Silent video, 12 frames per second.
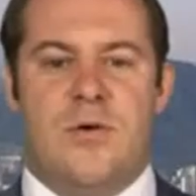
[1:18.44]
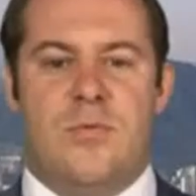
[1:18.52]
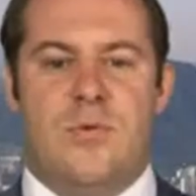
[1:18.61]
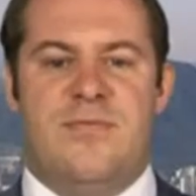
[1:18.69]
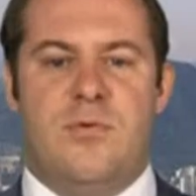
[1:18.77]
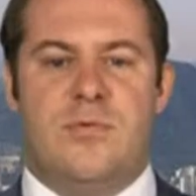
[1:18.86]

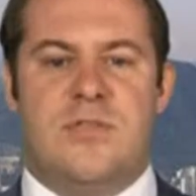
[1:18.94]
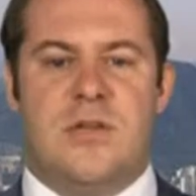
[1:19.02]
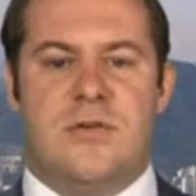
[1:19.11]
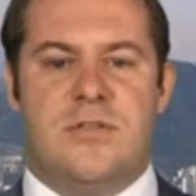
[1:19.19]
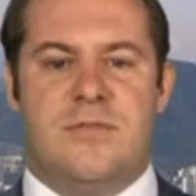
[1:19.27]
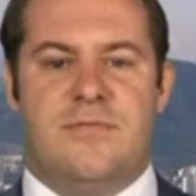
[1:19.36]
We've always
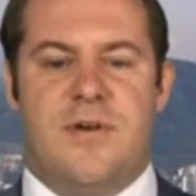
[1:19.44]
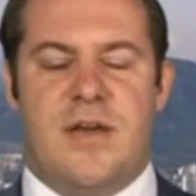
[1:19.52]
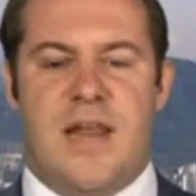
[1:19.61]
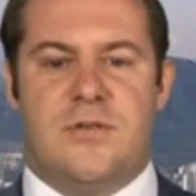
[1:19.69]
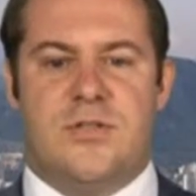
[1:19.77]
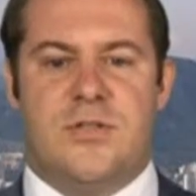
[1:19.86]
looked at
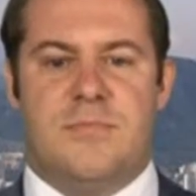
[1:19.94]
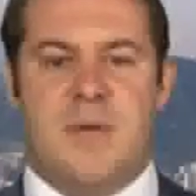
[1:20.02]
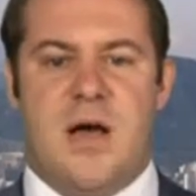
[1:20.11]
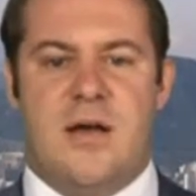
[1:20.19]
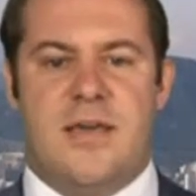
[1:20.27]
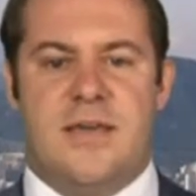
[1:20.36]
financial
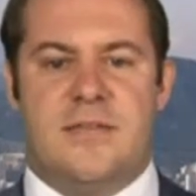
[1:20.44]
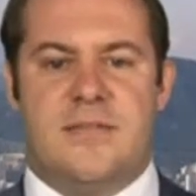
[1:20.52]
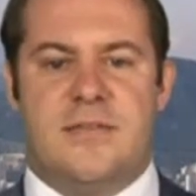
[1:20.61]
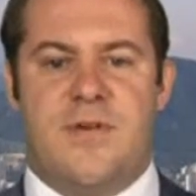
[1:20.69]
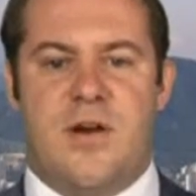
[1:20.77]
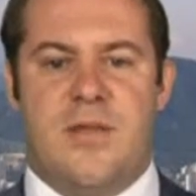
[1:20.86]
markets
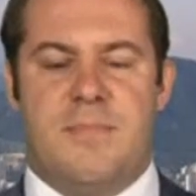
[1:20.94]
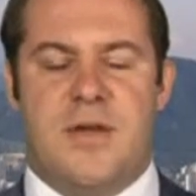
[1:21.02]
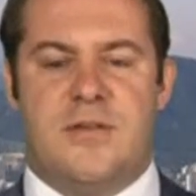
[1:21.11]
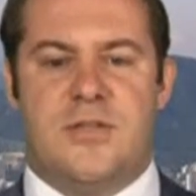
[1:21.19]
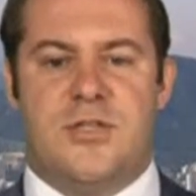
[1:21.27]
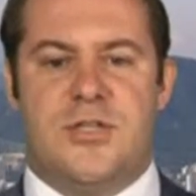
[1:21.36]
as very
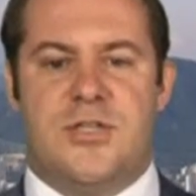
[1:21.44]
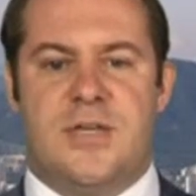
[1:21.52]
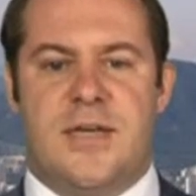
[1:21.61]
much,